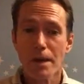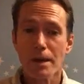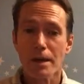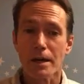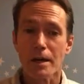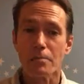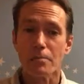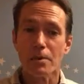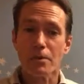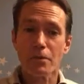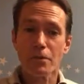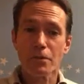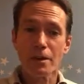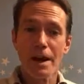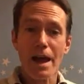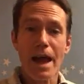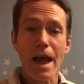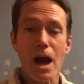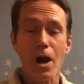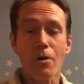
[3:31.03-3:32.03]
But for
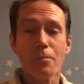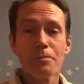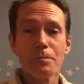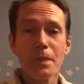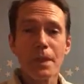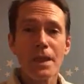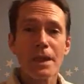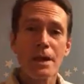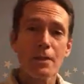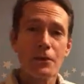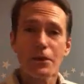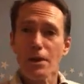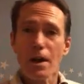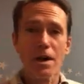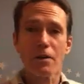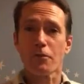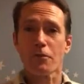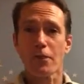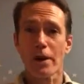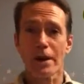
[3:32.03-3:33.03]
now, if you're
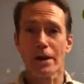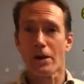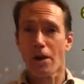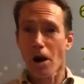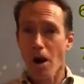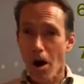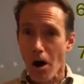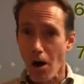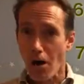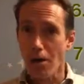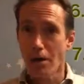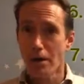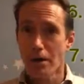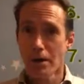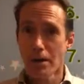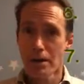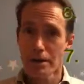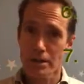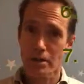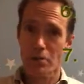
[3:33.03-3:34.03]
not afraid at all
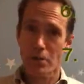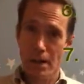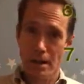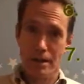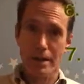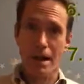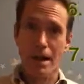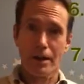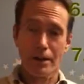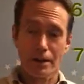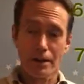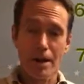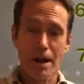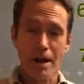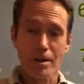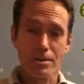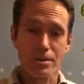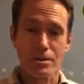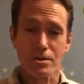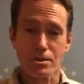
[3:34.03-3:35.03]
to rent out your
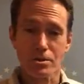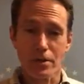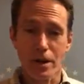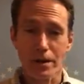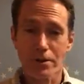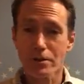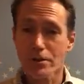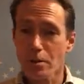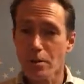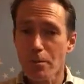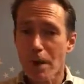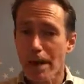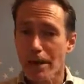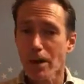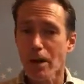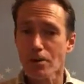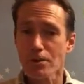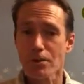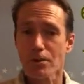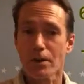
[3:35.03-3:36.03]
house to strangers, you might
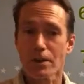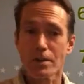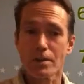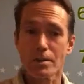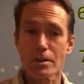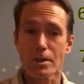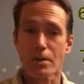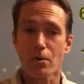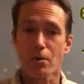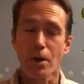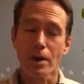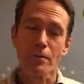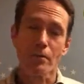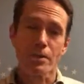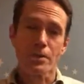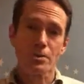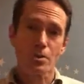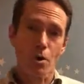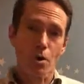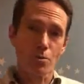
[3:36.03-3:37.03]
also consider one of
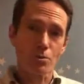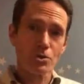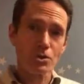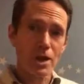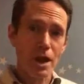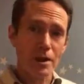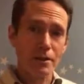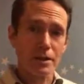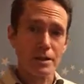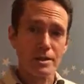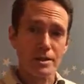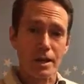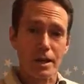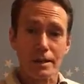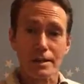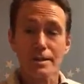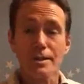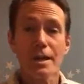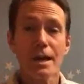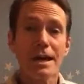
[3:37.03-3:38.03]
these home sharing
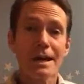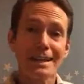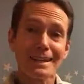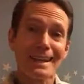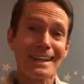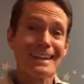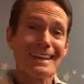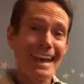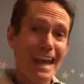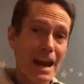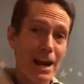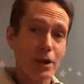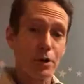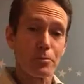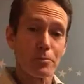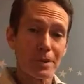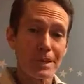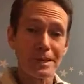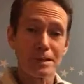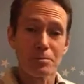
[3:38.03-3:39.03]
sites like
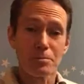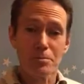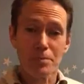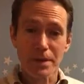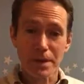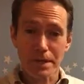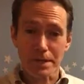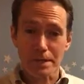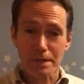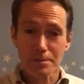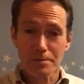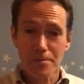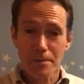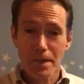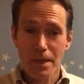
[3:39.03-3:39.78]
Airbnb.